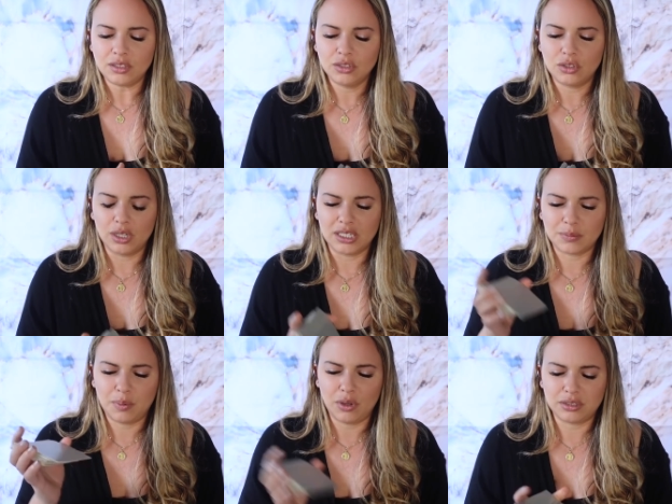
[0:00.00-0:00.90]
So let's
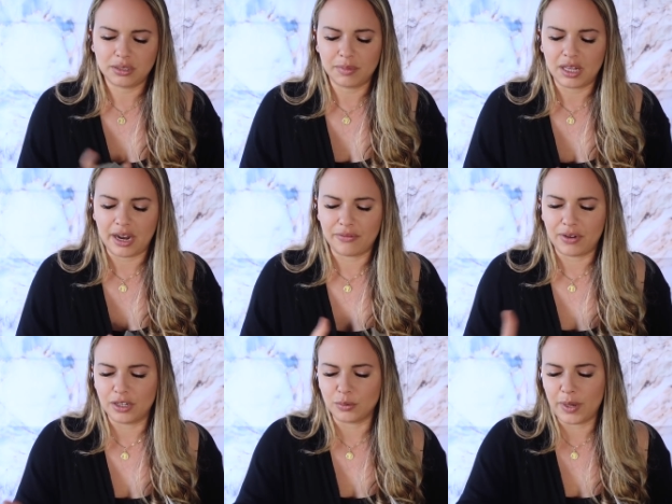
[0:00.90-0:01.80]
pull some
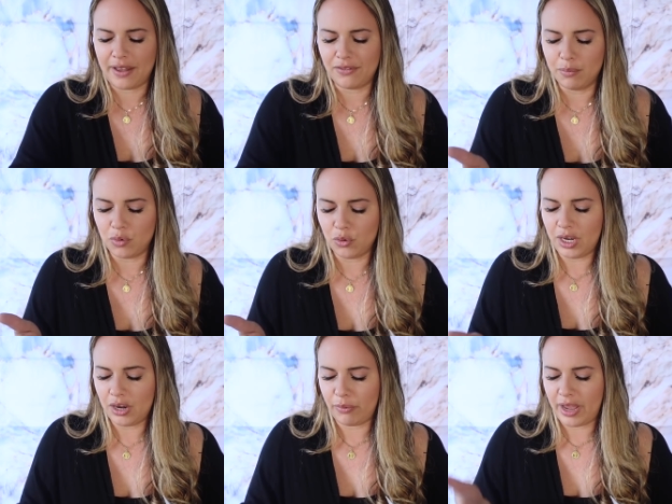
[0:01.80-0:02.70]
clarifiers. We have the Moon
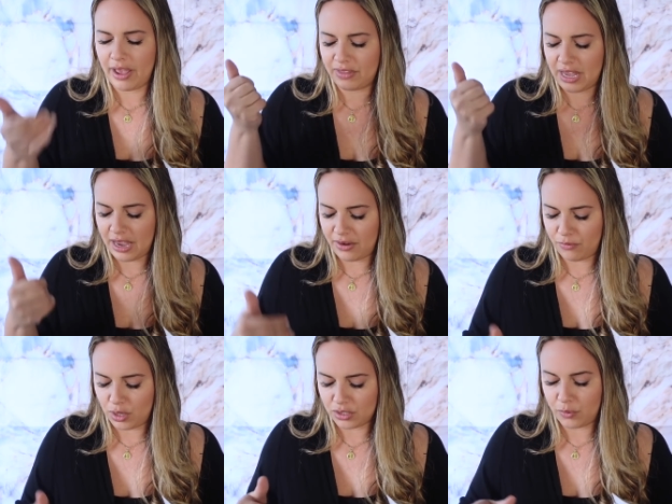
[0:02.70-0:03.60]
here, we have the Eight of
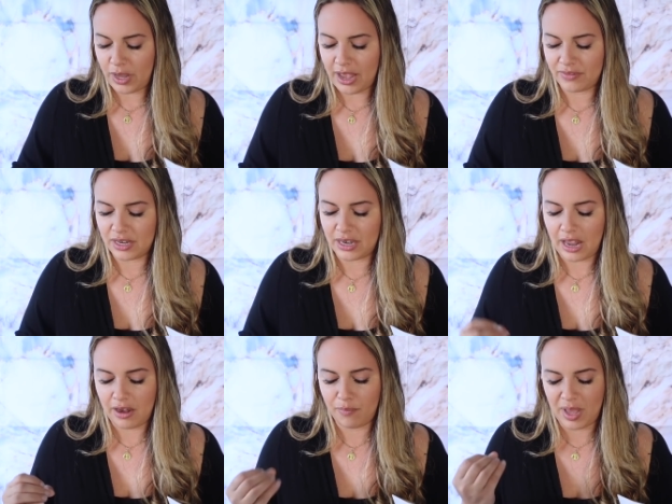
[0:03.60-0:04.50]
Wands, and we have the
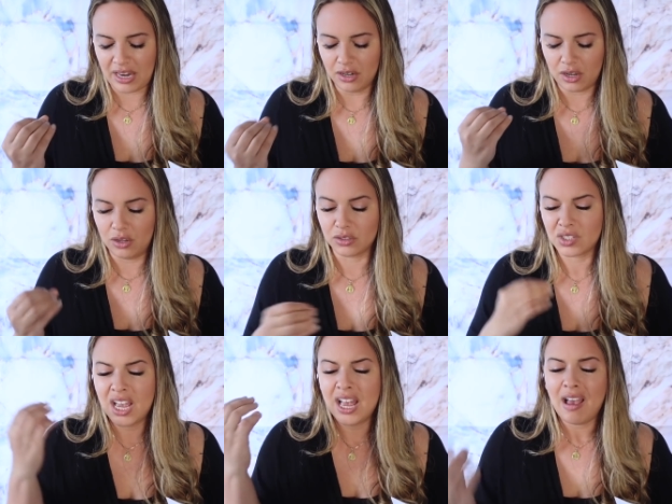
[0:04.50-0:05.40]
Nine of Pentacles.
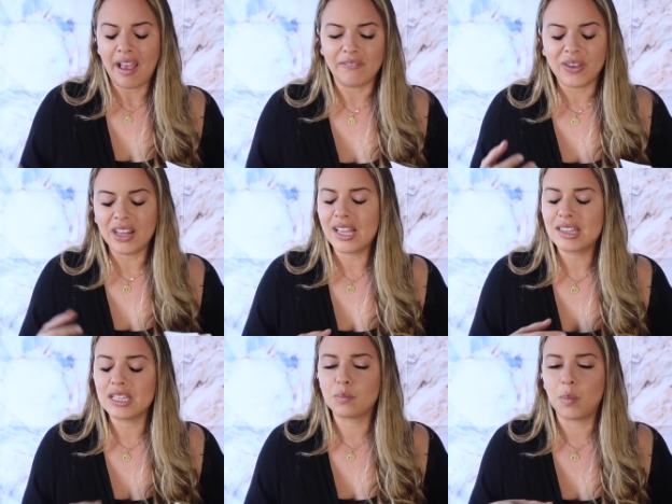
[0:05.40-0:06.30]
I feel
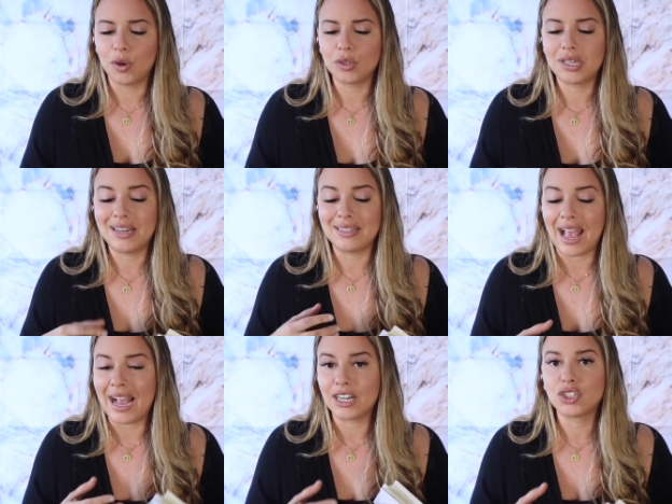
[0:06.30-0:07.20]
like this person is
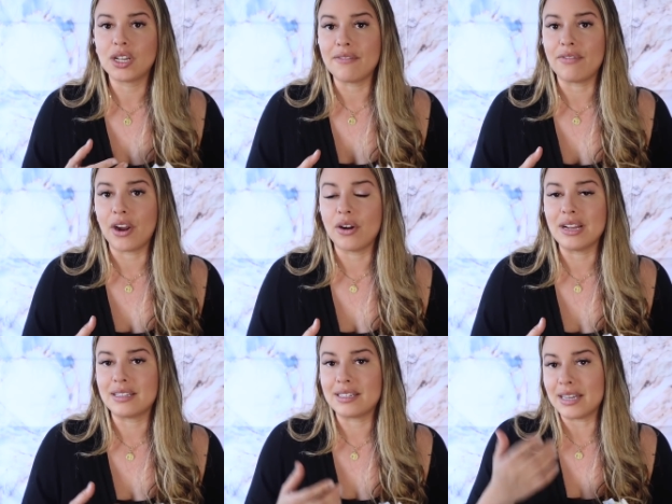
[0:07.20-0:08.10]
actually very
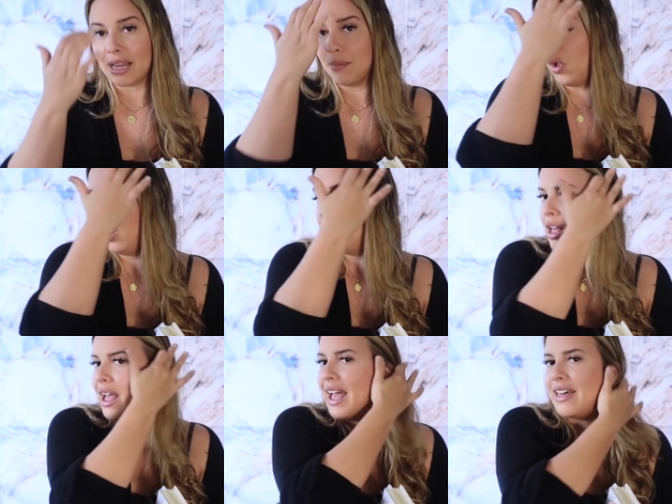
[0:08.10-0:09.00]
stable,
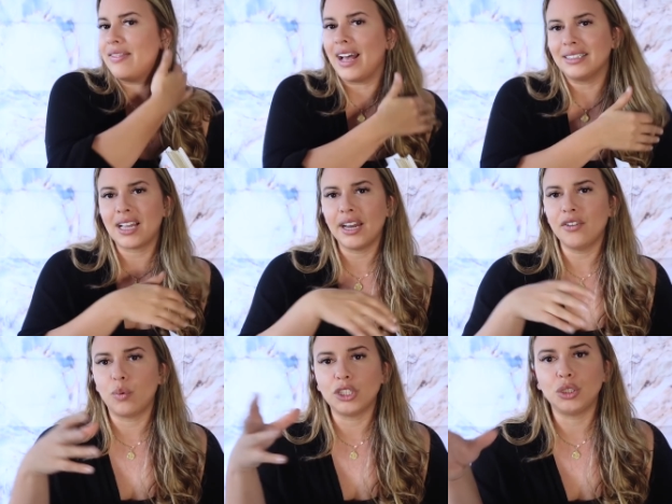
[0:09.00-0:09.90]
and that's kind
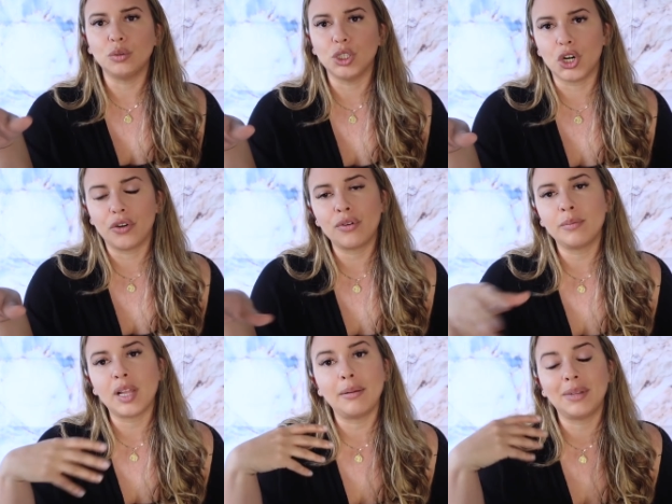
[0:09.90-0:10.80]
of what you learn
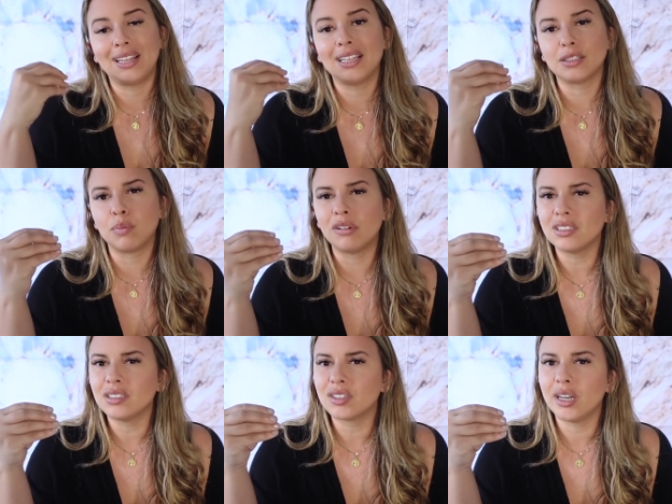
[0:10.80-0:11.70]
from them. Like, this
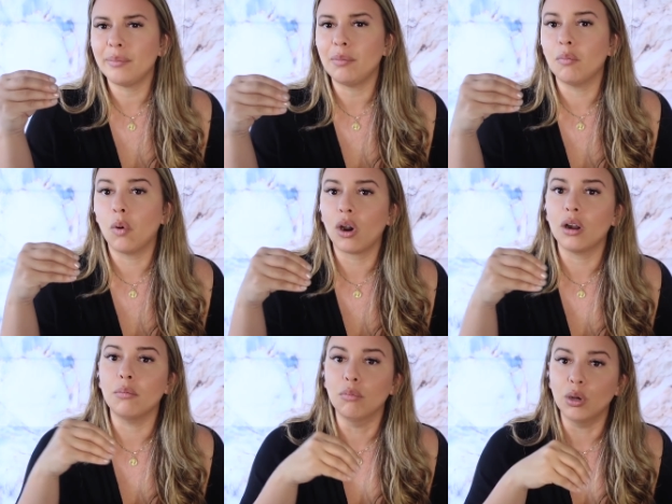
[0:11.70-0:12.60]
person's going to be more
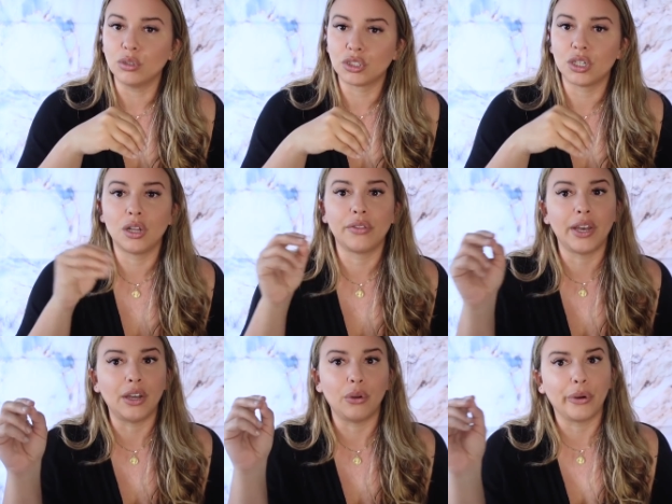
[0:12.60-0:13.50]
emotional
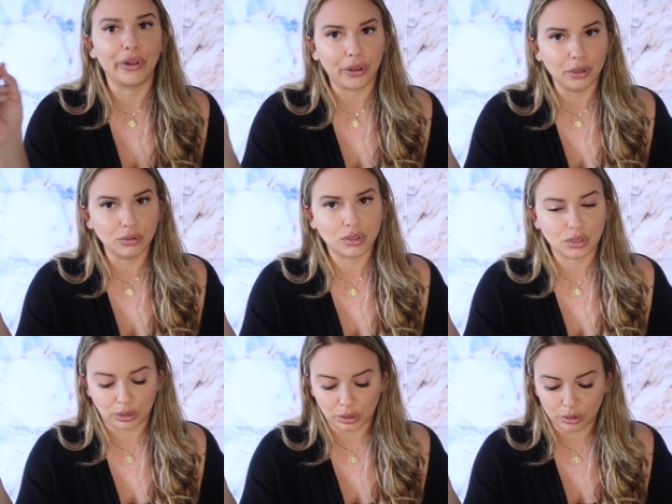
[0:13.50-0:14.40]
than you're
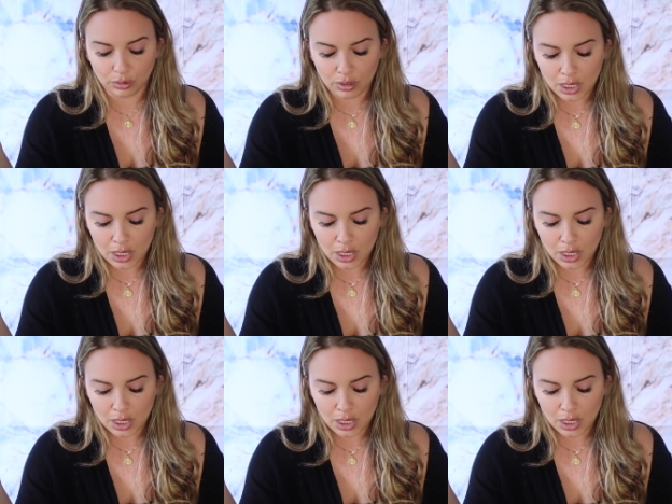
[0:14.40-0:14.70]
used to.